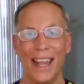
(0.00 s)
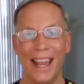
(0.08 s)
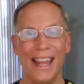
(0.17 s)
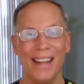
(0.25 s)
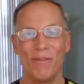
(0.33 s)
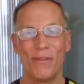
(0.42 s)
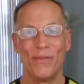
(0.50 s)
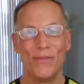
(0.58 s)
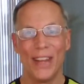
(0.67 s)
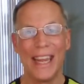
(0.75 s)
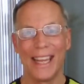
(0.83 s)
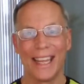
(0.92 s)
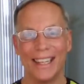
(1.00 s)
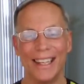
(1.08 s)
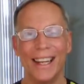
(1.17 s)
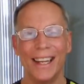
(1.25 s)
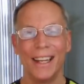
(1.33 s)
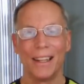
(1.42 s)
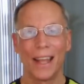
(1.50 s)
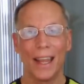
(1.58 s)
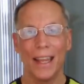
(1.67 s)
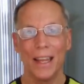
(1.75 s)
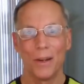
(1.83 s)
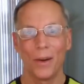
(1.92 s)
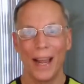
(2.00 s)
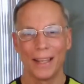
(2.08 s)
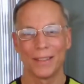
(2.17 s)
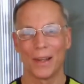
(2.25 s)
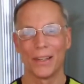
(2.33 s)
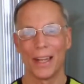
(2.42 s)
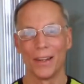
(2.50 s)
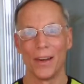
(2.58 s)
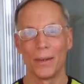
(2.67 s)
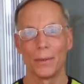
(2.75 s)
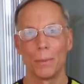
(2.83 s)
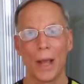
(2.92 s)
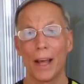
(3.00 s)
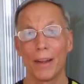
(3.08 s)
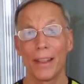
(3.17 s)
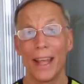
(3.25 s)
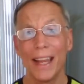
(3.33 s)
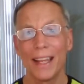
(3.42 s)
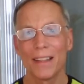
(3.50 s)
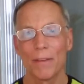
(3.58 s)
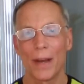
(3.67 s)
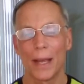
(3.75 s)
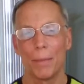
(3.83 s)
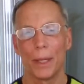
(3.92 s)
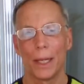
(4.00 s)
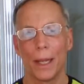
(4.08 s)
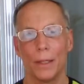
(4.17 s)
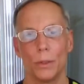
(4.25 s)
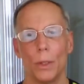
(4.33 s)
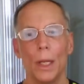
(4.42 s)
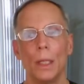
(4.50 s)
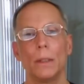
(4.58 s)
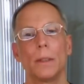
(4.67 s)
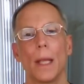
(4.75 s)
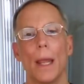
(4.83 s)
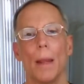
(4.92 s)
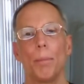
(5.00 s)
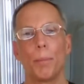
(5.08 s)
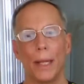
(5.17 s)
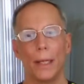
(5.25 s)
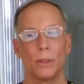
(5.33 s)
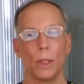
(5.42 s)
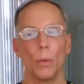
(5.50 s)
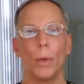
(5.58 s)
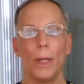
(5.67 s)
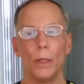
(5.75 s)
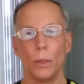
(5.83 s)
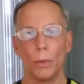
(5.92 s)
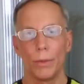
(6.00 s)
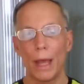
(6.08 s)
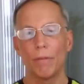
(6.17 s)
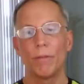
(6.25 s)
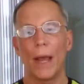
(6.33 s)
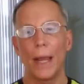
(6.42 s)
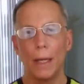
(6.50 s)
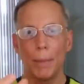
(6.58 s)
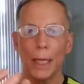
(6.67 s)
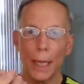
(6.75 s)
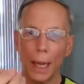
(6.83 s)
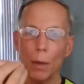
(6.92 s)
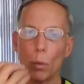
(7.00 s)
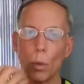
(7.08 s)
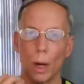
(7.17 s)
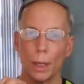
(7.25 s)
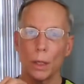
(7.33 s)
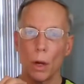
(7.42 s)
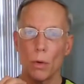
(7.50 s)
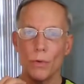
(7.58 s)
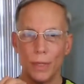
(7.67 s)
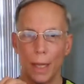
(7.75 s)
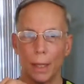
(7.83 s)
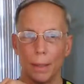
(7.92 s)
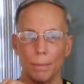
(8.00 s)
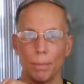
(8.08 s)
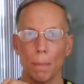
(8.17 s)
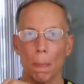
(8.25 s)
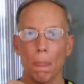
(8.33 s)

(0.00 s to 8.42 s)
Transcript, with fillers: a vegan. They eat grass all day long. How do they get the vitamin K two? Same place that we do. That vitamin K one goes in,